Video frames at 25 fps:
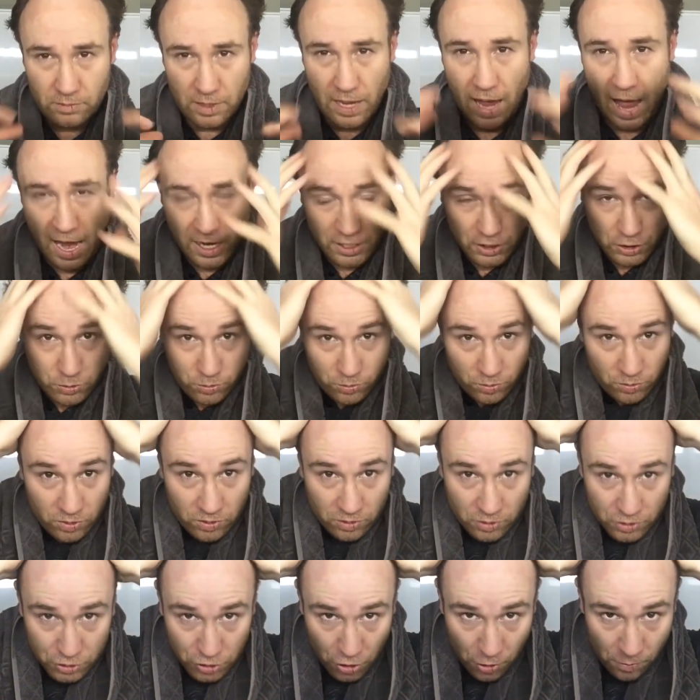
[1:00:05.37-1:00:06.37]

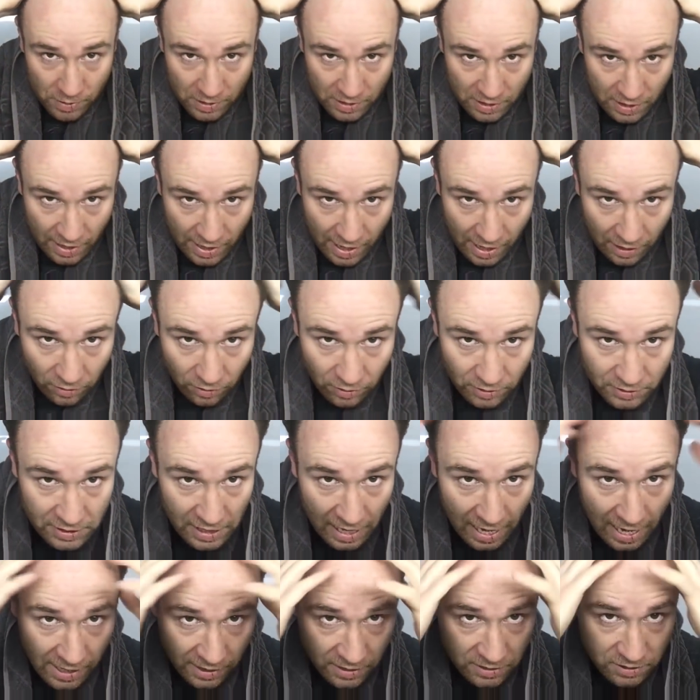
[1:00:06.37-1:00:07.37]
actual, show me how long it
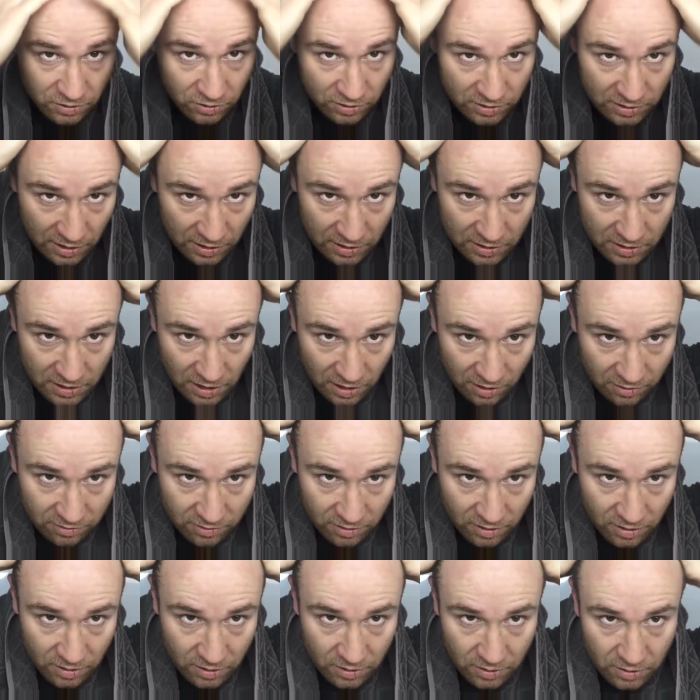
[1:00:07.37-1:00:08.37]
takes and all this other stuff.
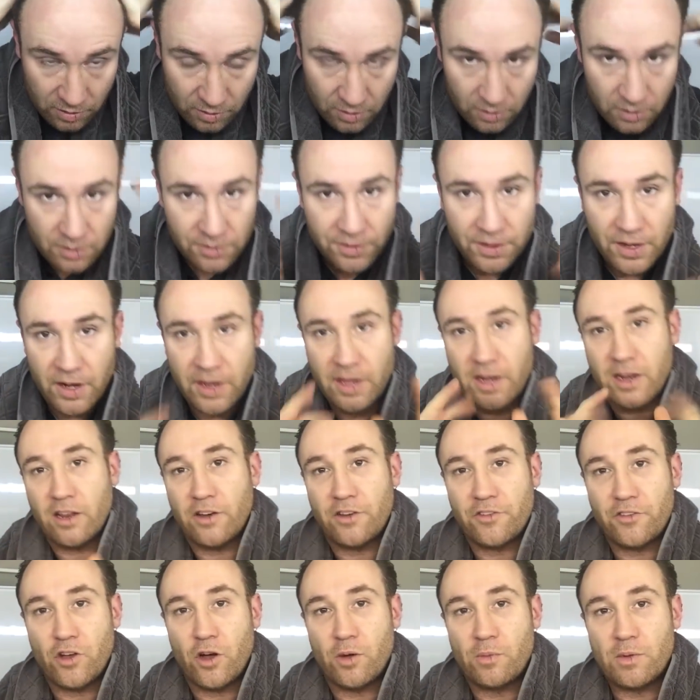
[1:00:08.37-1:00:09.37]
Then I get a
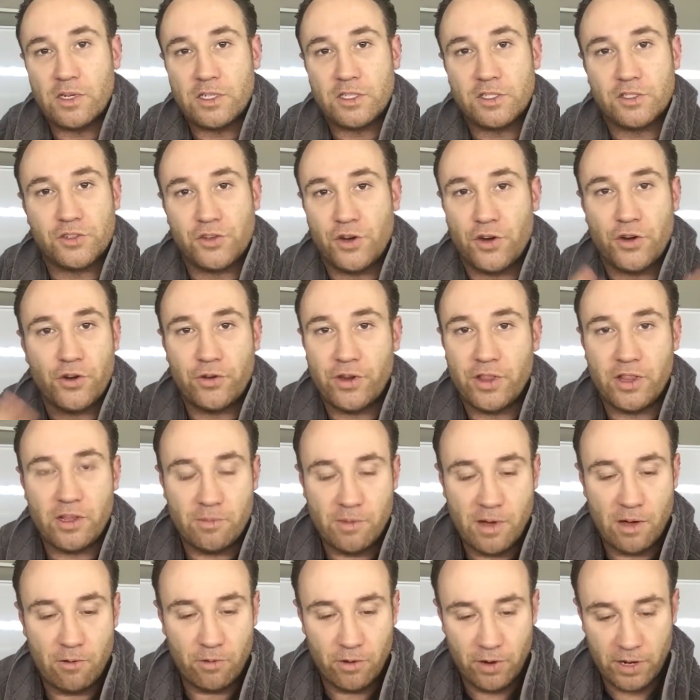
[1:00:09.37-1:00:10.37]
lot of commenters who don't know anything
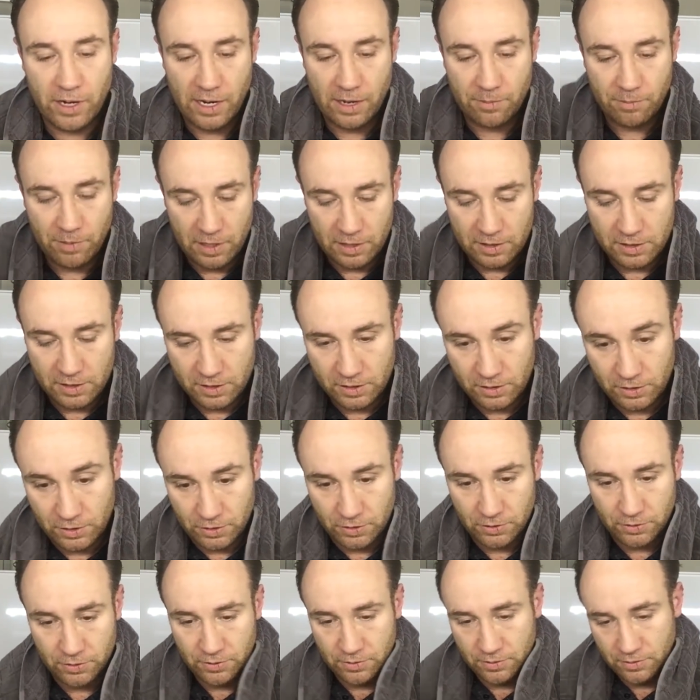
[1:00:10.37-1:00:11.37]
about wearing a hairpiece
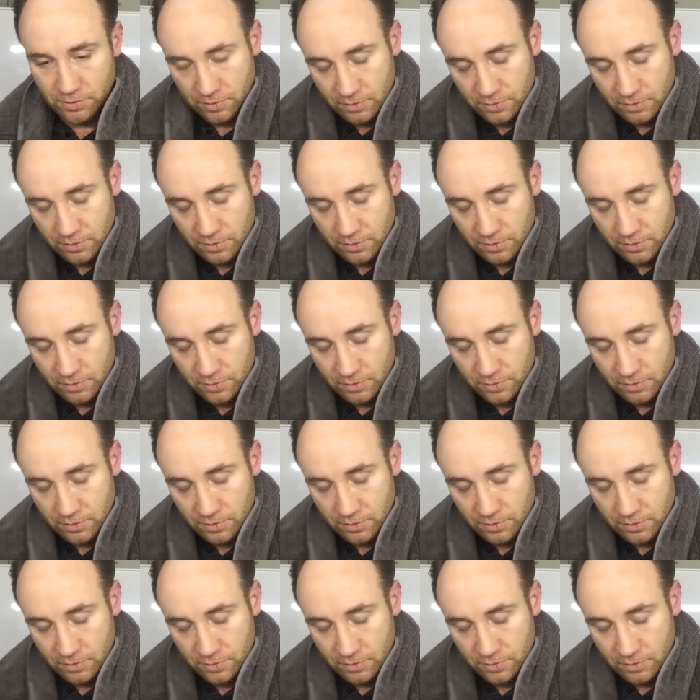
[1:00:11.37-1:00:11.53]
to